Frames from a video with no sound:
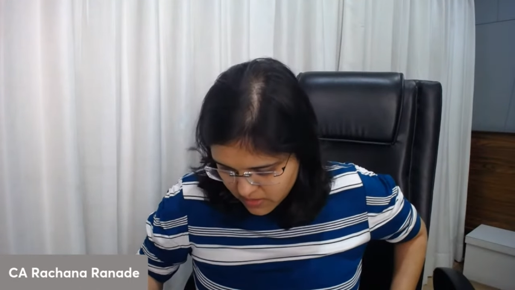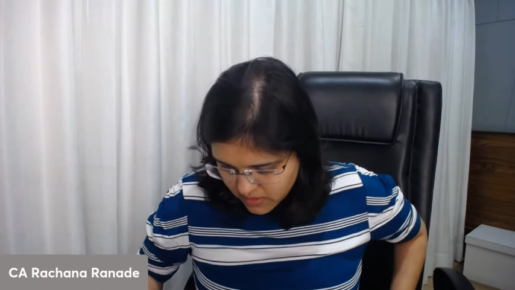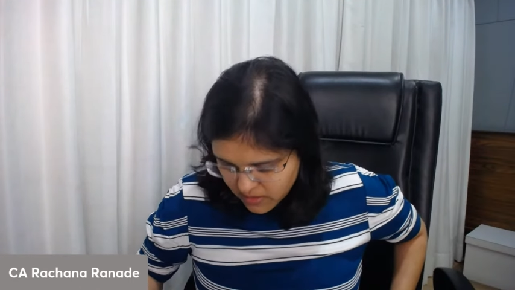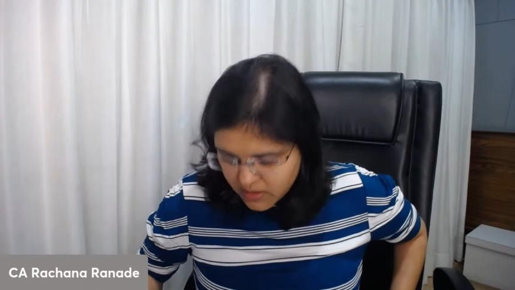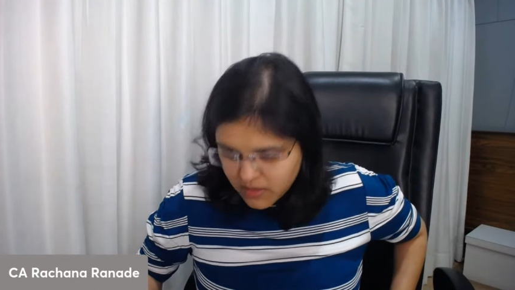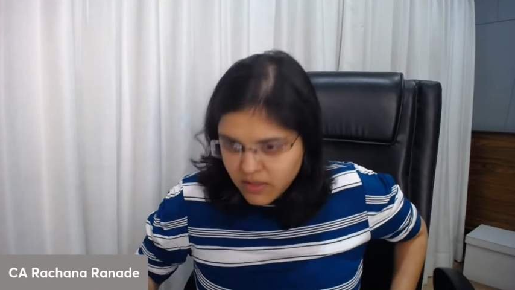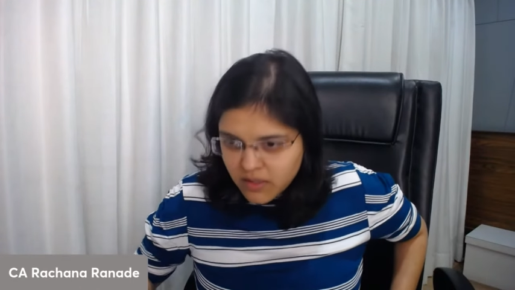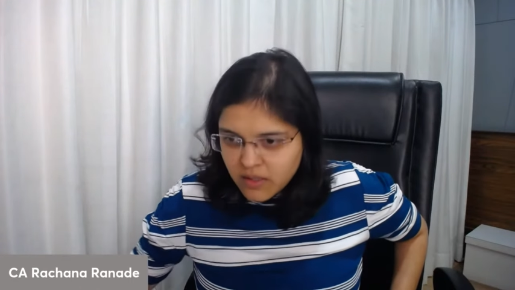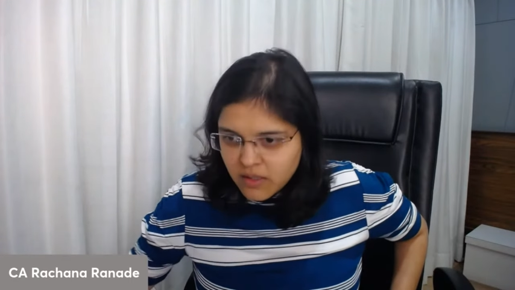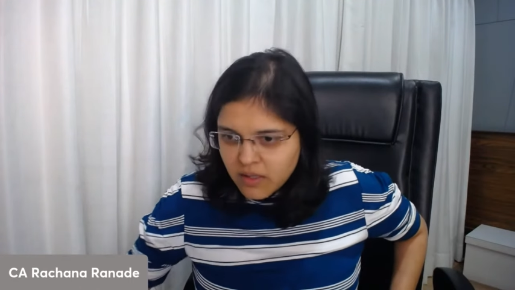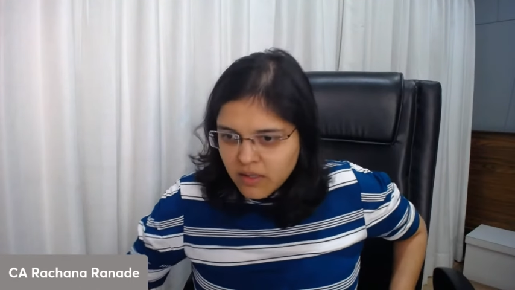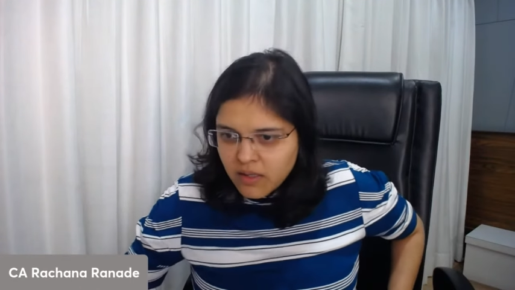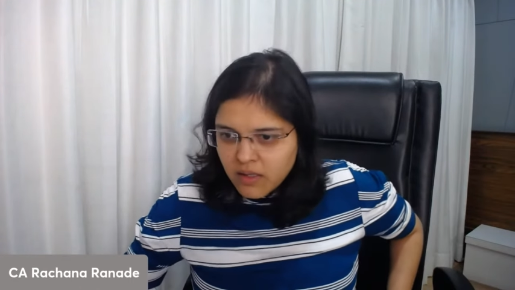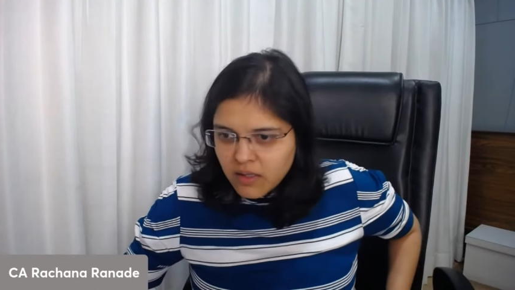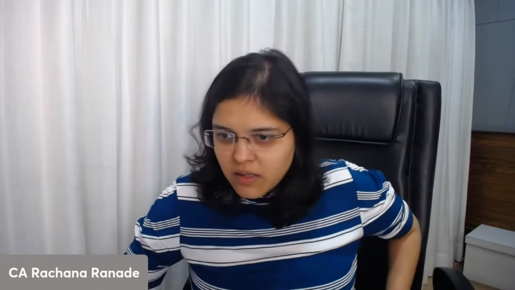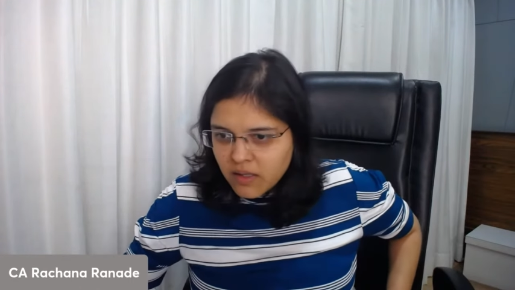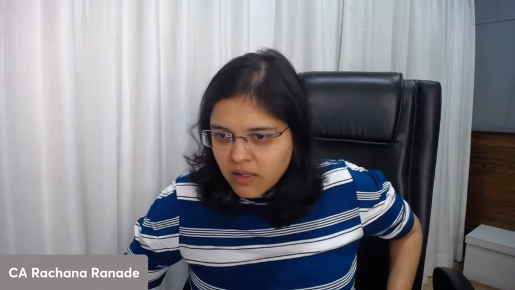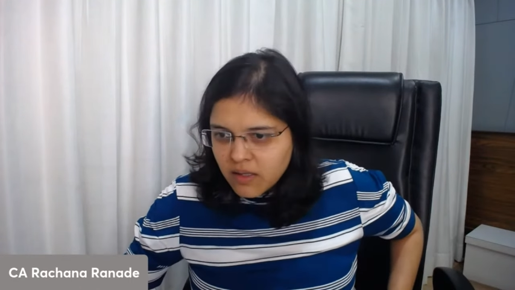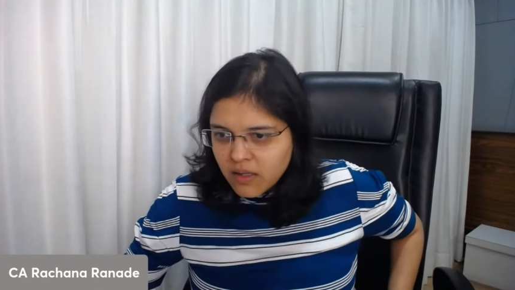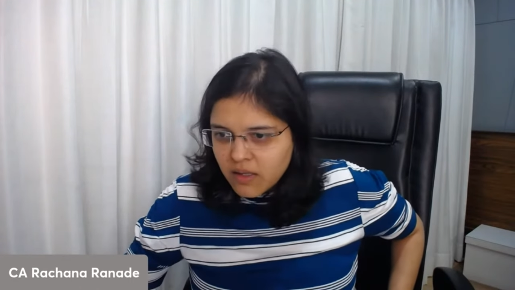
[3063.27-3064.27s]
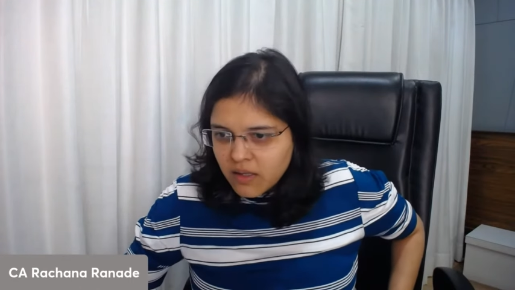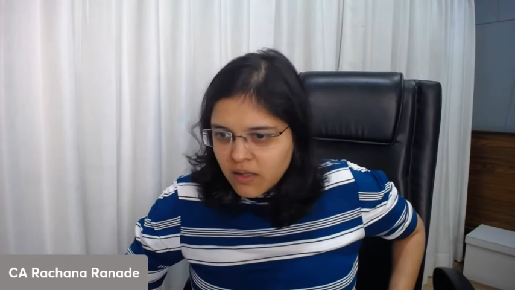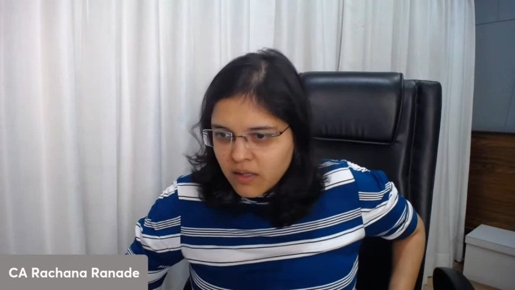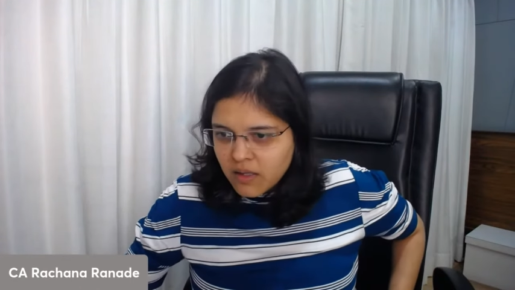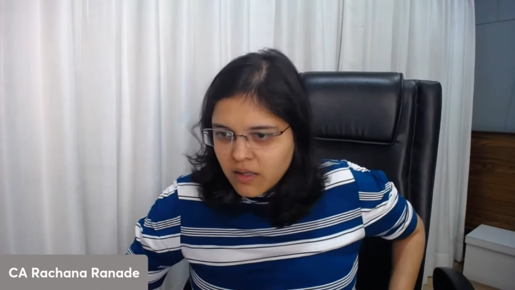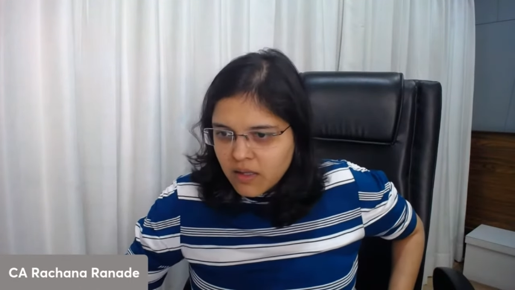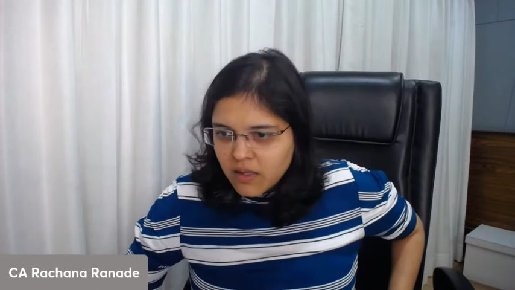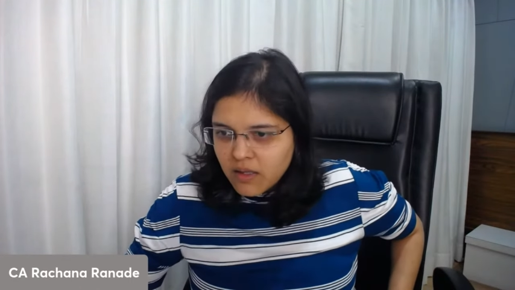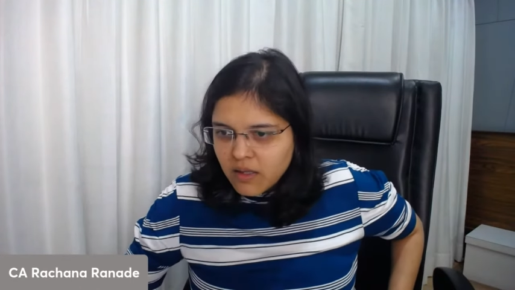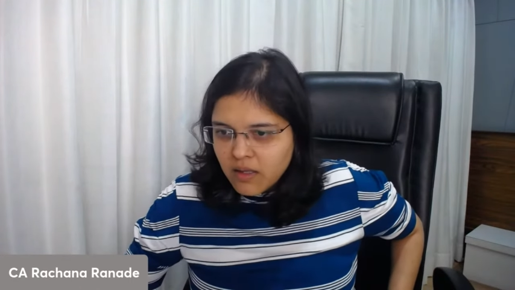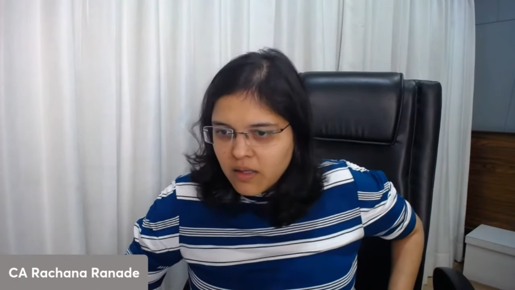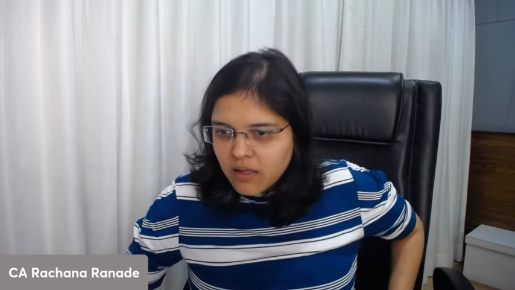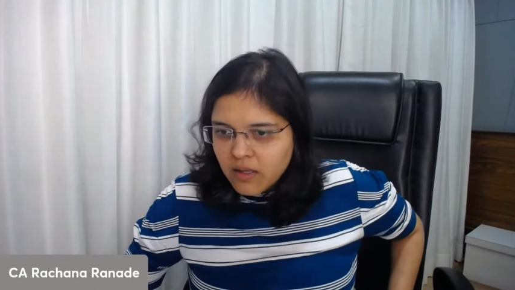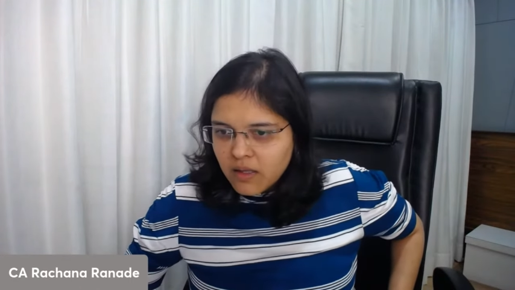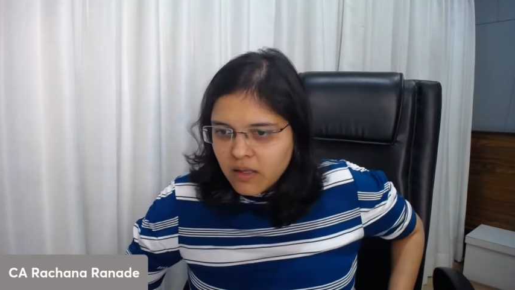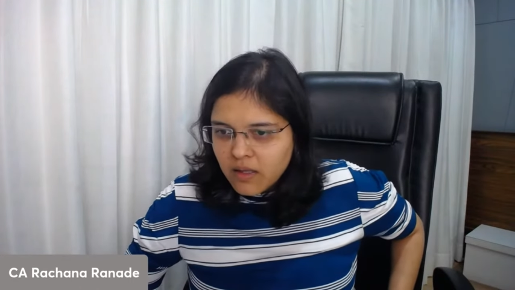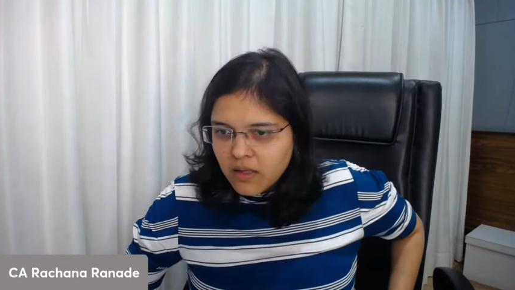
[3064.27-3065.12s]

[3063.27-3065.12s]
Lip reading: [no speech]